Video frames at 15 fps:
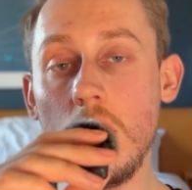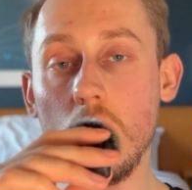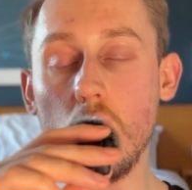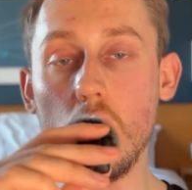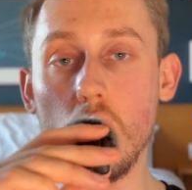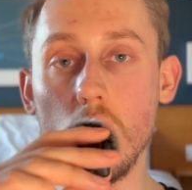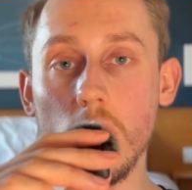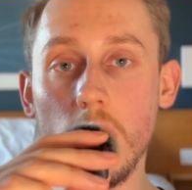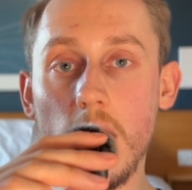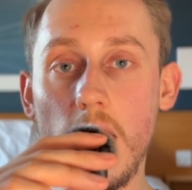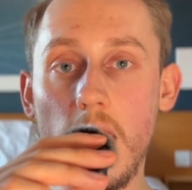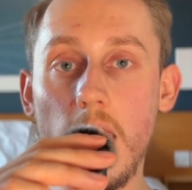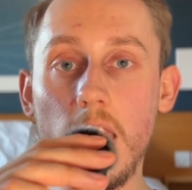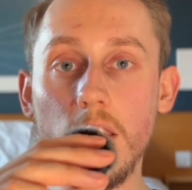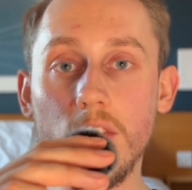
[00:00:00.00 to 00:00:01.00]
or
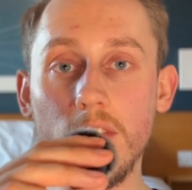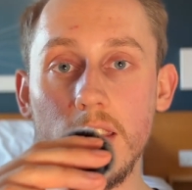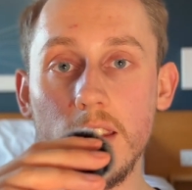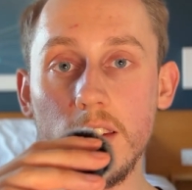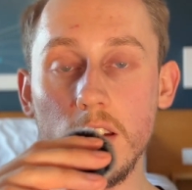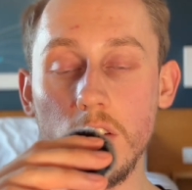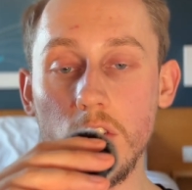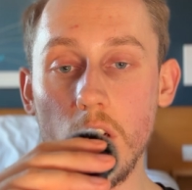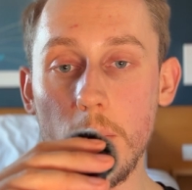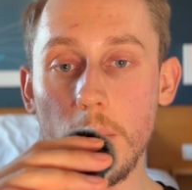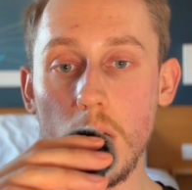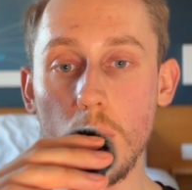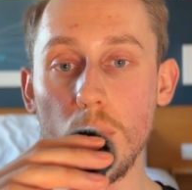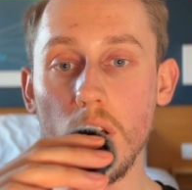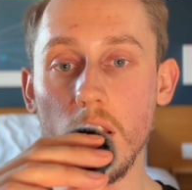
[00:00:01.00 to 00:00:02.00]
a seated
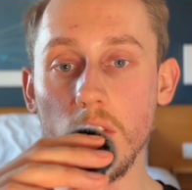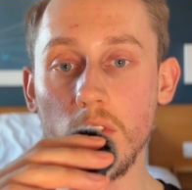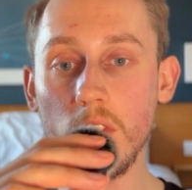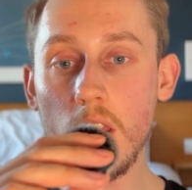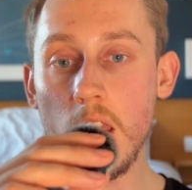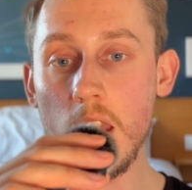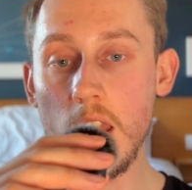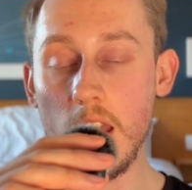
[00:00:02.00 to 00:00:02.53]
dumbbell press.